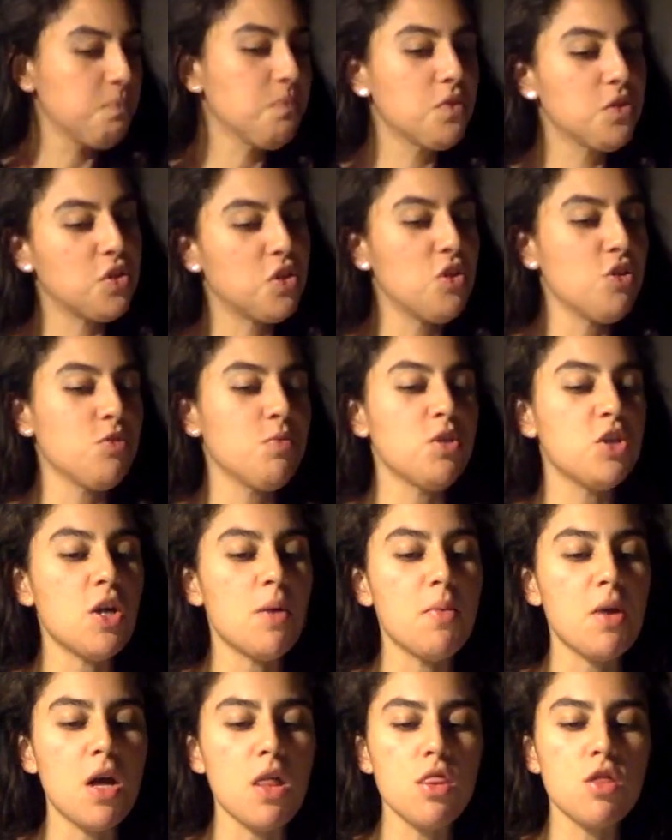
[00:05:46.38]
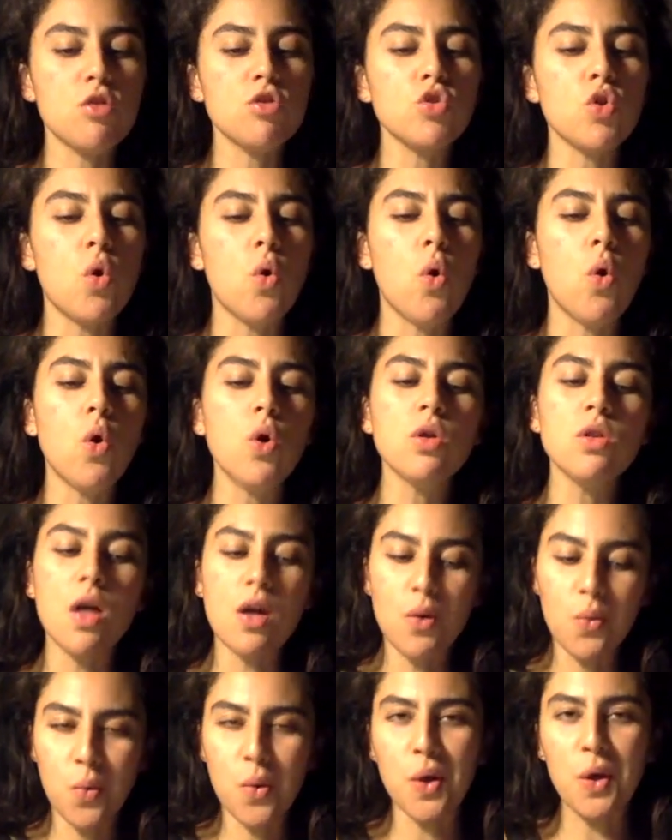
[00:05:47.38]
Excuse me, Gemini. There's a whole
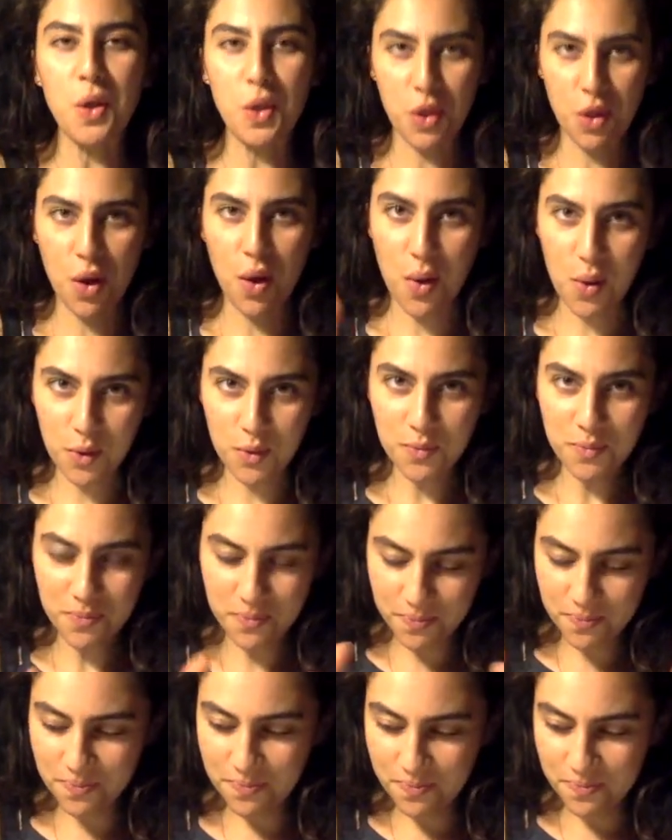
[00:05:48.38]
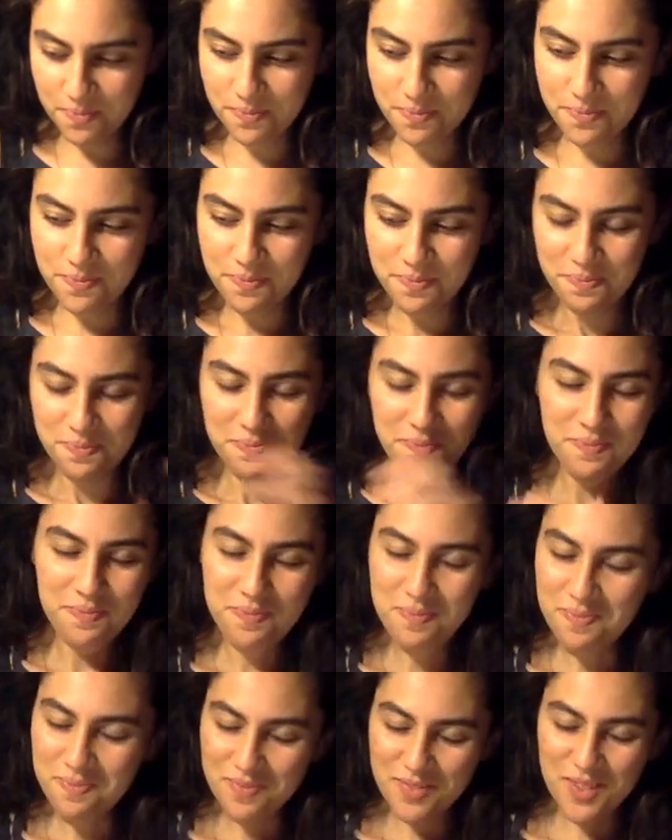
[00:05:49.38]
lot of work though.
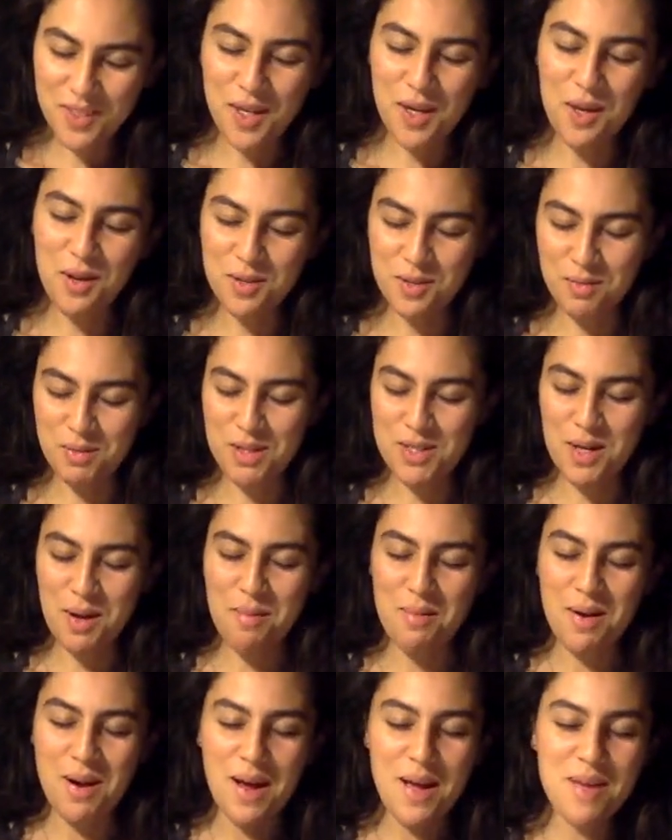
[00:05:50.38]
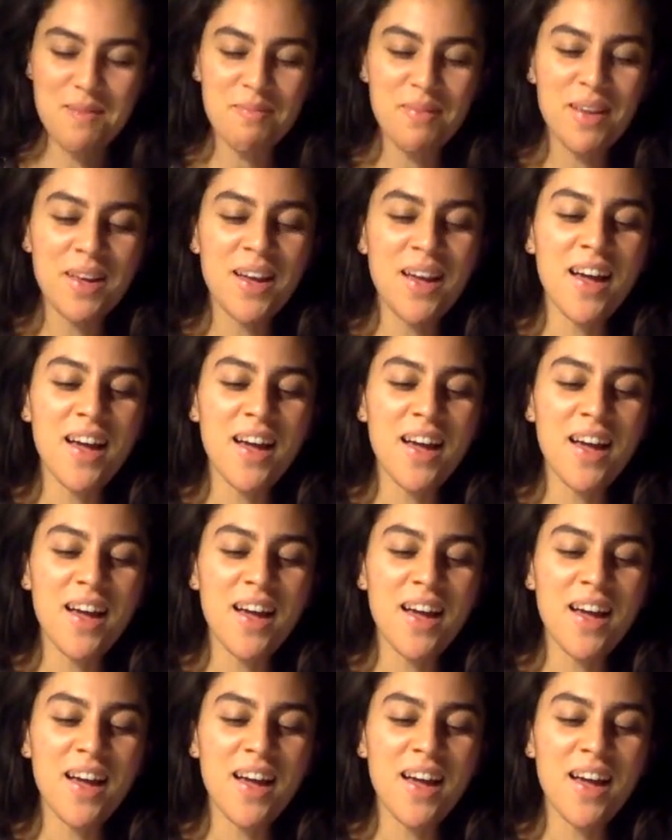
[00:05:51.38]
Excuse me, Gemini.